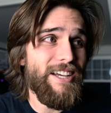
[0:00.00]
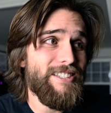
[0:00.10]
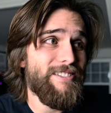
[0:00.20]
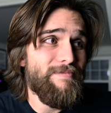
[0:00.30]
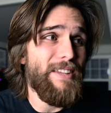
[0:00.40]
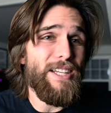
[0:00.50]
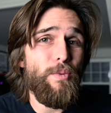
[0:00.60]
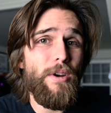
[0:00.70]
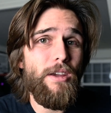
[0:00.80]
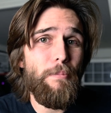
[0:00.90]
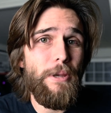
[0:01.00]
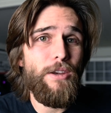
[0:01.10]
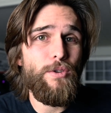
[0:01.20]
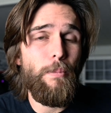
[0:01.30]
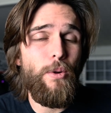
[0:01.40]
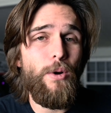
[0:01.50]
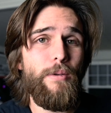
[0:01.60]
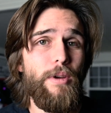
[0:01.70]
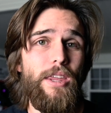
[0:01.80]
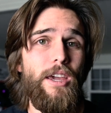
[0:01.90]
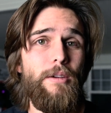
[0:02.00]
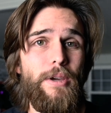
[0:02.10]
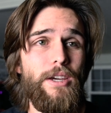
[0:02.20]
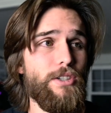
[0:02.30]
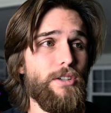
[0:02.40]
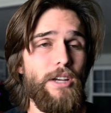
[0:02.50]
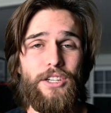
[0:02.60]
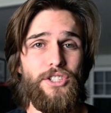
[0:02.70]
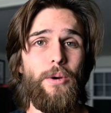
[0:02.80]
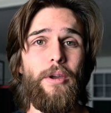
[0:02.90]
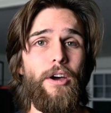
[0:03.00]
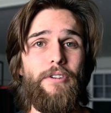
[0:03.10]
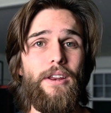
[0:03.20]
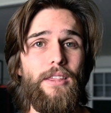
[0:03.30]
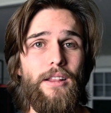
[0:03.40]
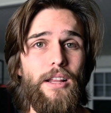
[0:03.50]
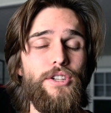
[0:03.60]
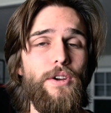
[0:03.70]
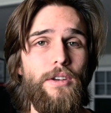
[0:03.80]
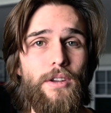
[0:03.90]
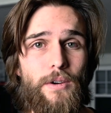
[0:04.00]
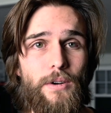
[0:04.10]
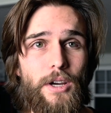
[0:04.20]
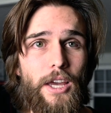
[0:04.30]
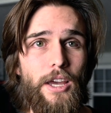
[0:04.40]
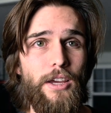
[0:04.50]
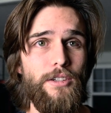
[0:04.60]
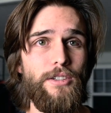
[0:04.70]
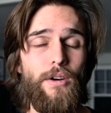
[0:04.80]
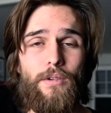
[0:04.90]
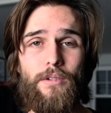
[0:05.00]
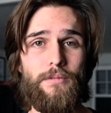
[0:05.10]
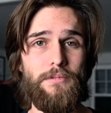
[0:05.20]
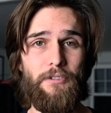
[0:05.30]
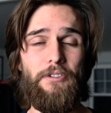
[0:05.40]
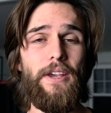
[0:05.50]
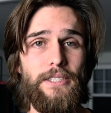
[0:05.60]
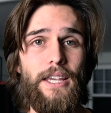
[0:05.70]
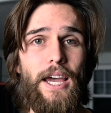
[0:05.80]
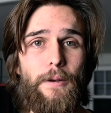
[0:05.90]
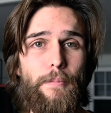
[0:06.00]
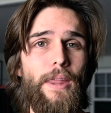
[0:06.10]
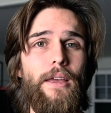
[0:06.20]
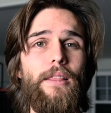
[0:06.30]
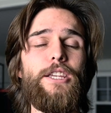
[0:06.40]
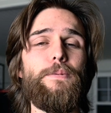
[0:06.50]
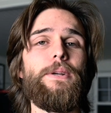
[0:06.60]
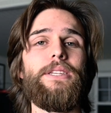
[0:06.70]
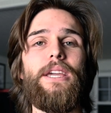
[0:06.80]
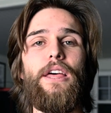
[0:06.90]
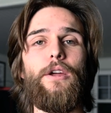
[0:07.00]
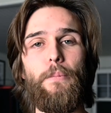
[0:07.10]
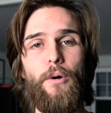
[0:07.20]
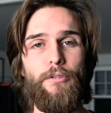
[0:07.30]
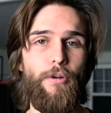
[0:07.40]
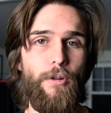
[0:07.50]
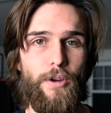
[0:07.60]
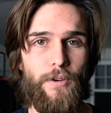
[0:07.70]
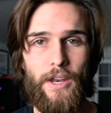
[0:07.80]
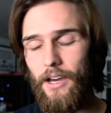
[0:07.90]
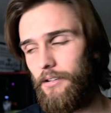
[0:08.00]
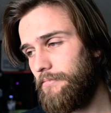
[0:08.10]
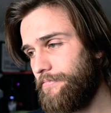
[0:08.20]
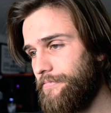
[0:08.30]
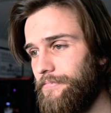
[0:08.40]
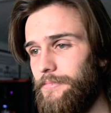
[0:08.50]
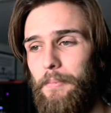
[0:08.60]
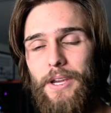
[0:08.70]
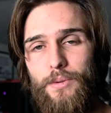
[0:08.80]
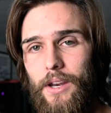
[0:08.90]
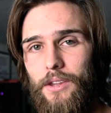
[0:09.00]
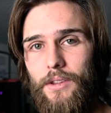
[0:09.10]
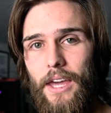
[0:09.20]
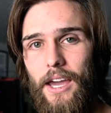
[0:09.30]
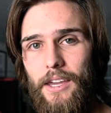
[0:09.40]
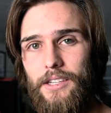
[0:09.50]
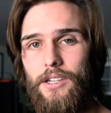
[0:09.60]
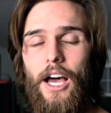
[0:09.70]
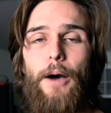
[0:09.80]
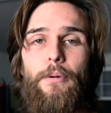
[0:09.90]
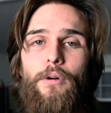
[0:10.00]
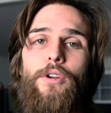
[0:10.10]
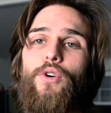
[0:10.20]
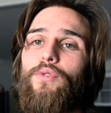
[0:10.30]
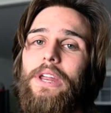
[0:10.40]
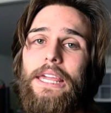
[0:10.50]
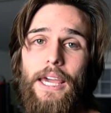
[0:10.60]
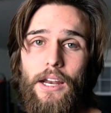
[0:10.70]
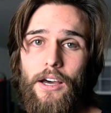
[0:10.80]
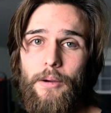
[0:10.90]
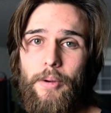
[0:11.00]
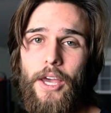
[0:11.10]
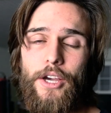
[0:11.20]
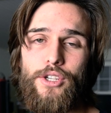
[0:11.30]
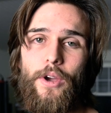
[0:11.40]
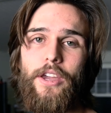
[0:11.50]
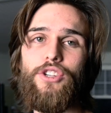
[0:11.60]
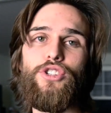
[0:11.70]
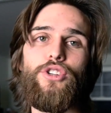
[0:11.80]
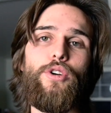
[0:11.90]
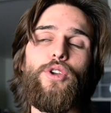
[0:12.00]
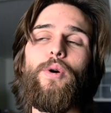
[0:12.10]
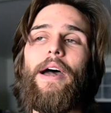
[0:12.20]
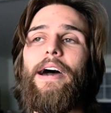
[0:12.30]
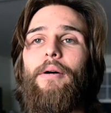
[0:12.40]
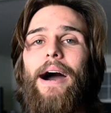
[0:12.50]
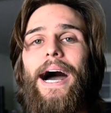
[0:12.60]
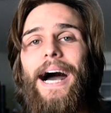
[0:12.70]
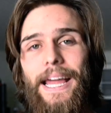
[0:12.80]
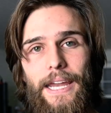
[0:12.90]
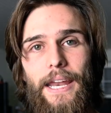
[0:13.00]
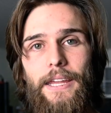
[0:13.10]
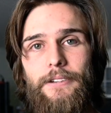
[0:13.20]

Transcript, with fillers: that's that's what a potential employer would think, because you're not showing off anything that you can do. So to fix that, let's put together a portfolio. Now, the best way to do that is to hop on over to GitHub so I can show you how I did it.